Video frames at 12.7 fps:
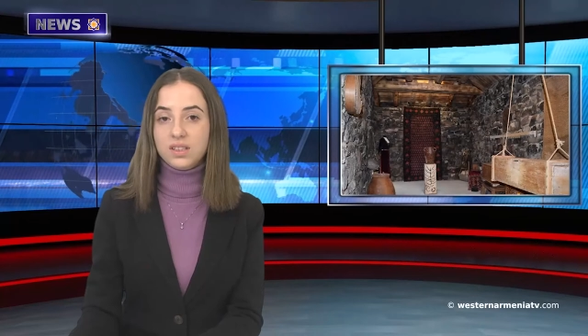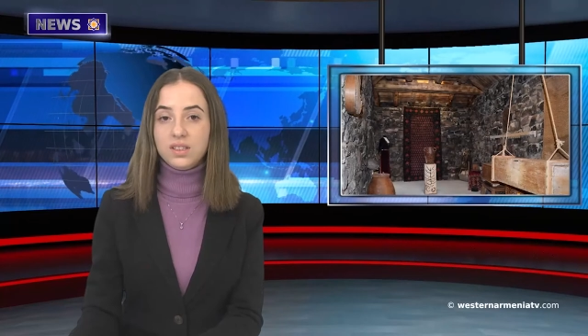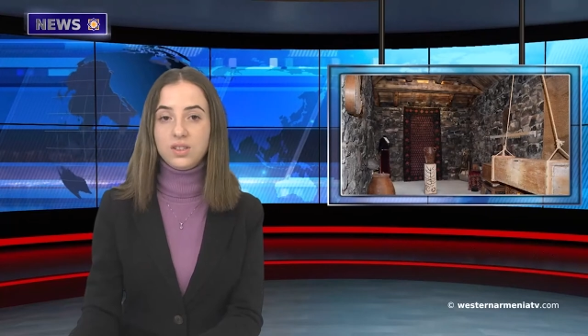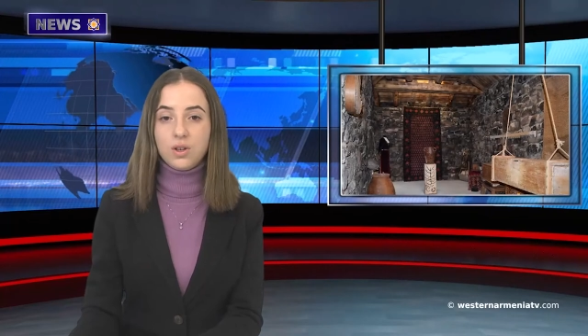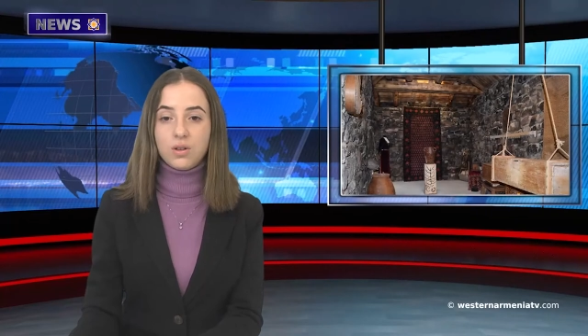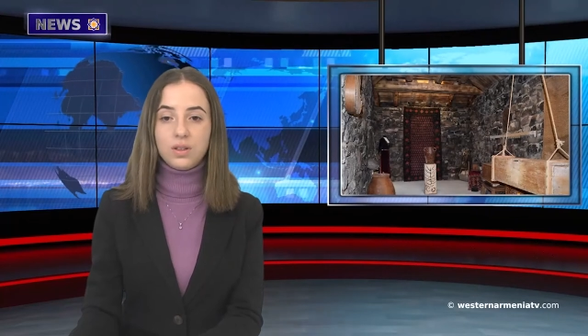
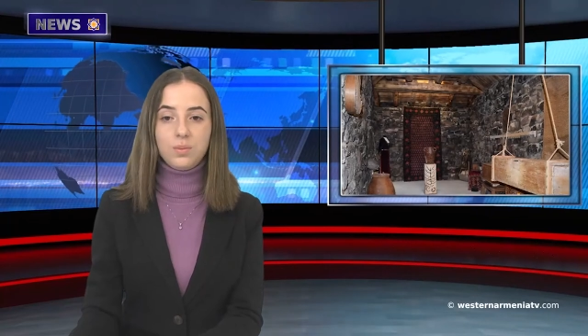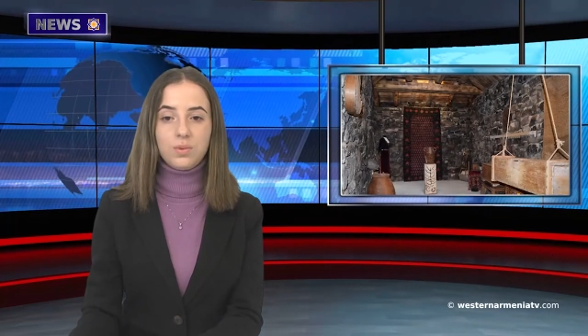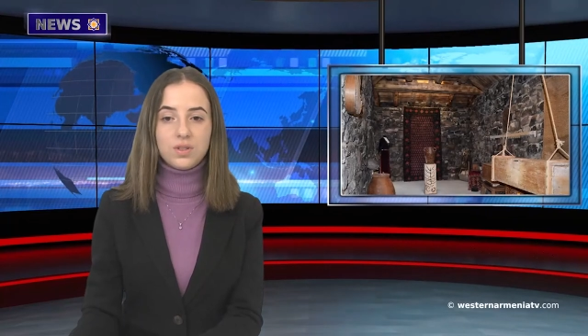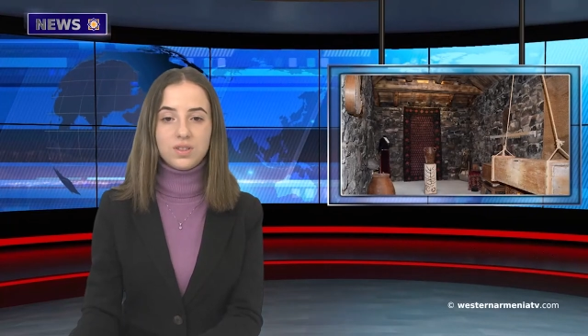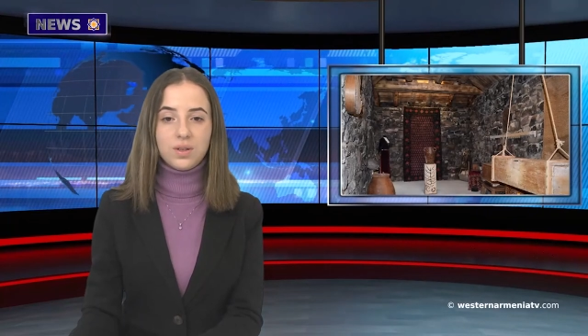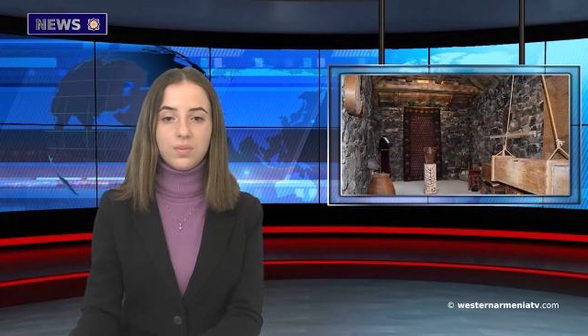is the only
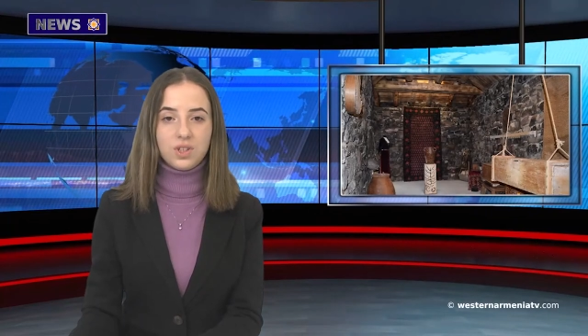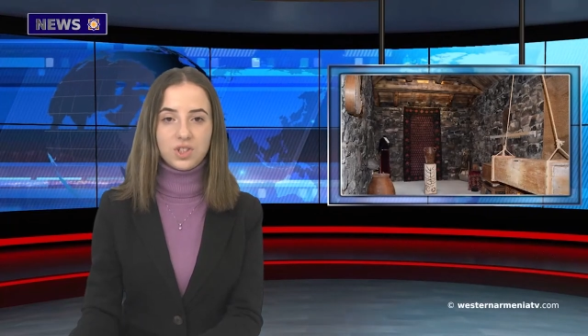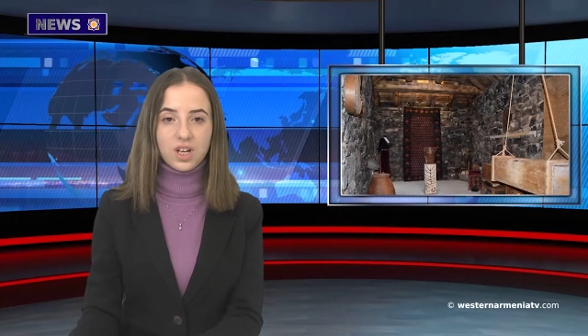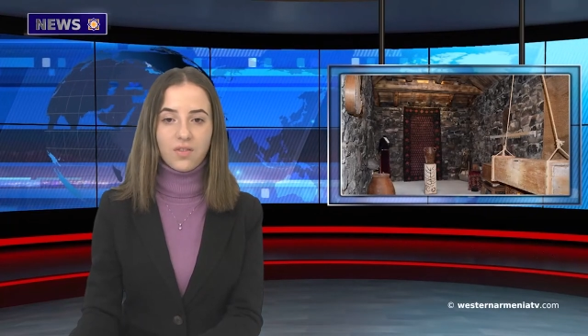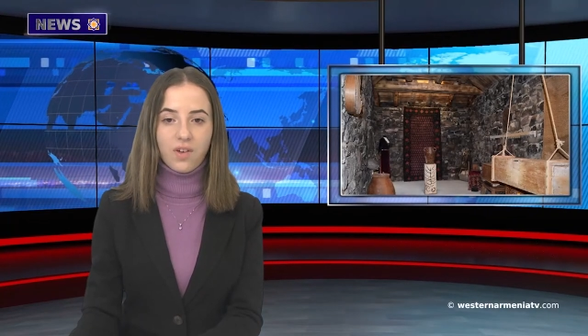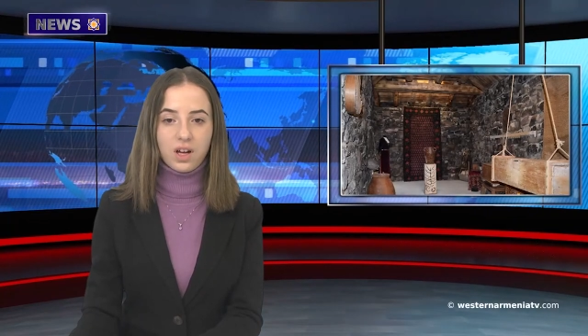museum in
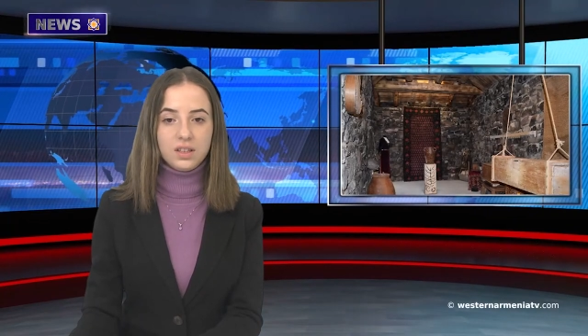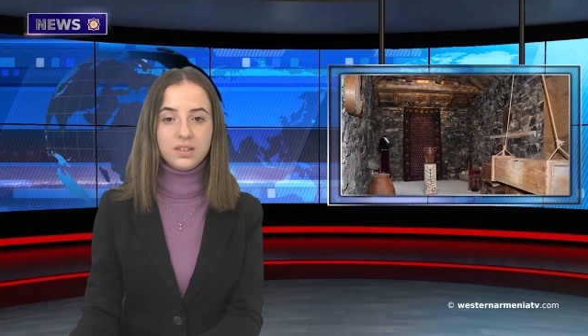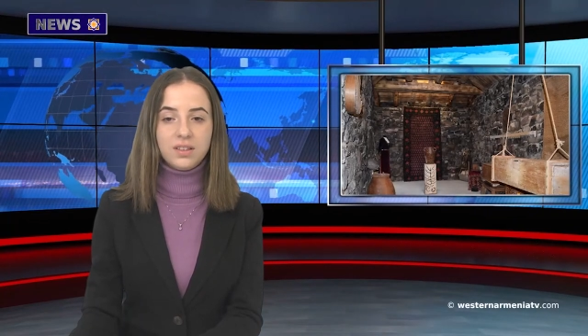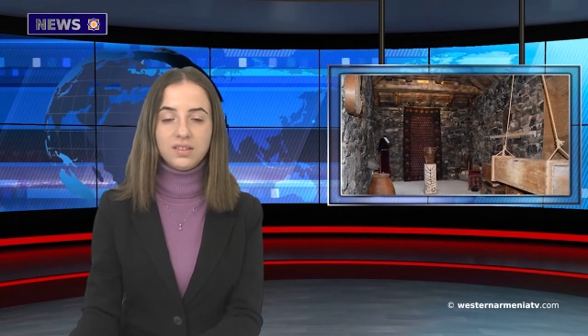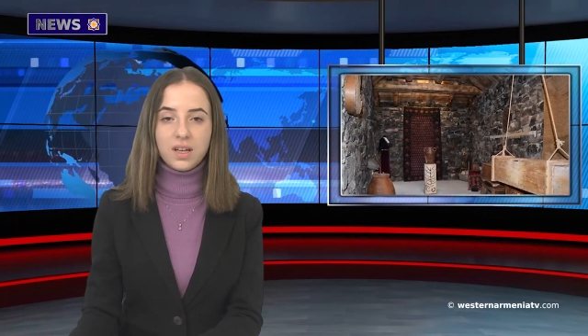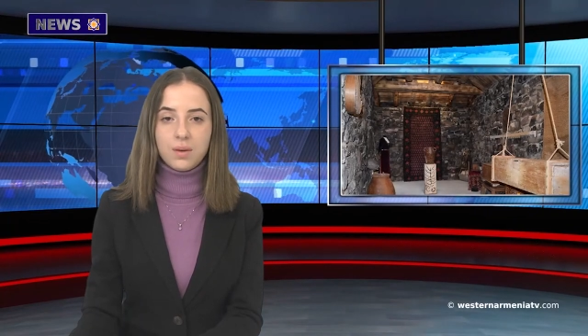Javakh
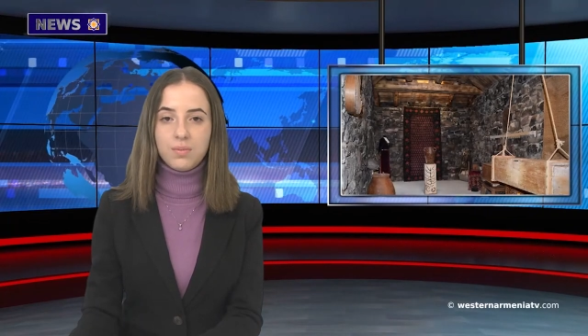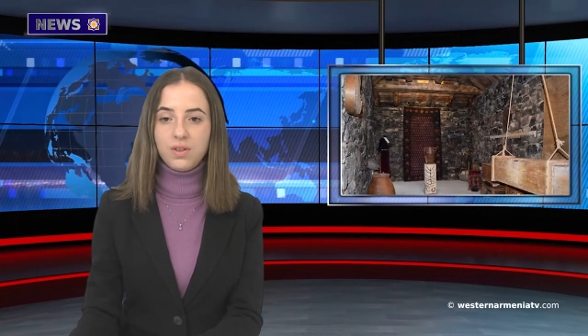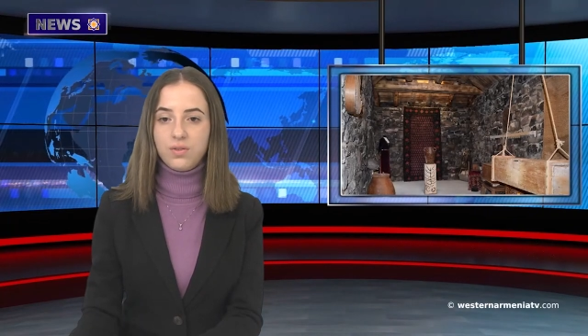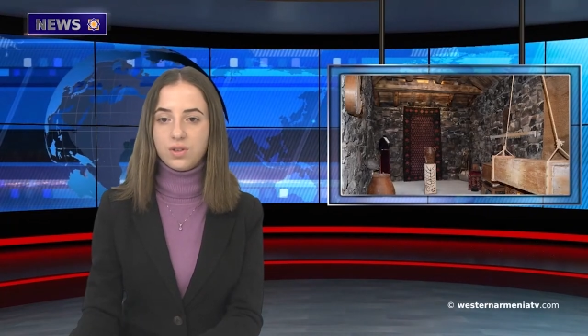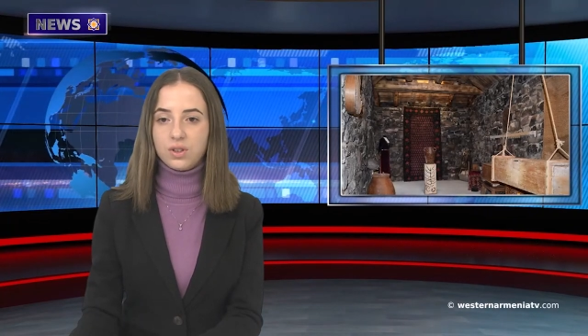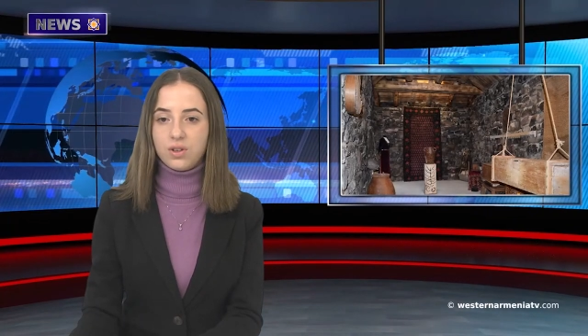that can be
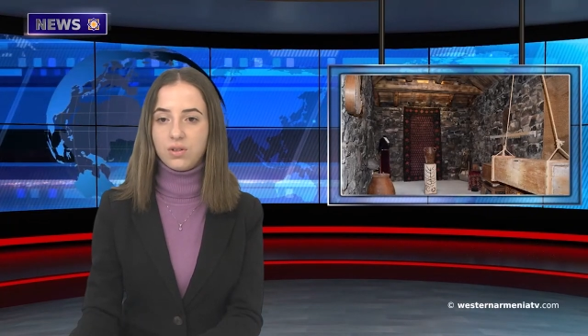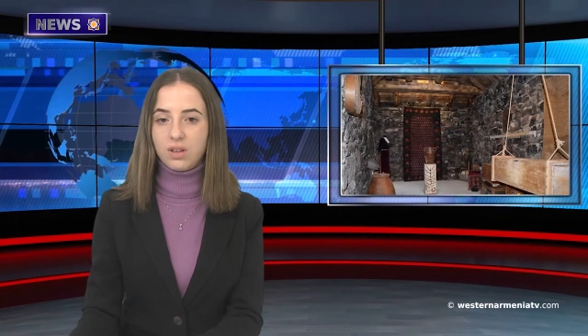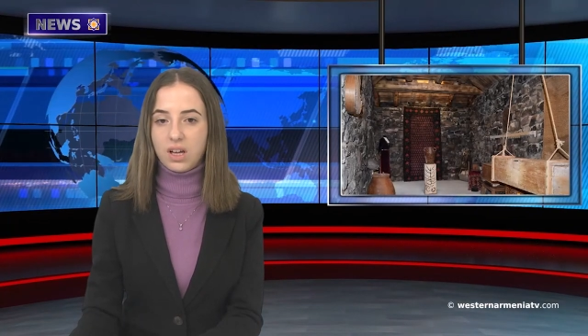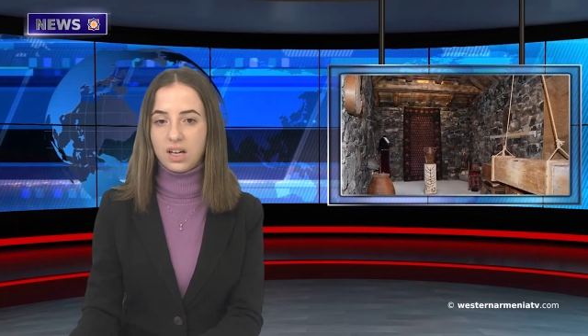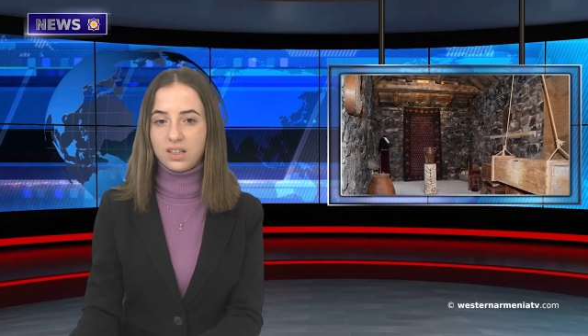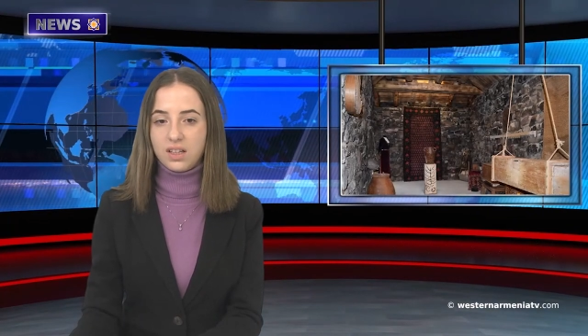viewed
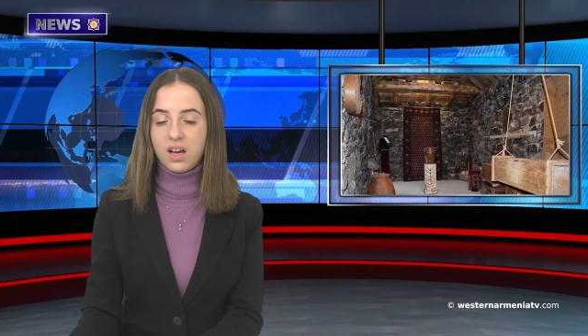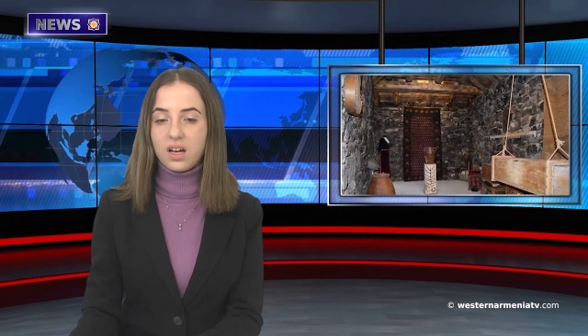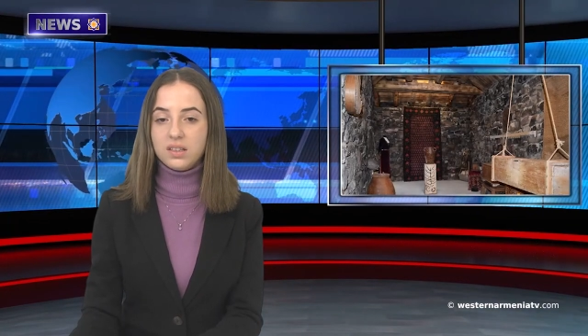online.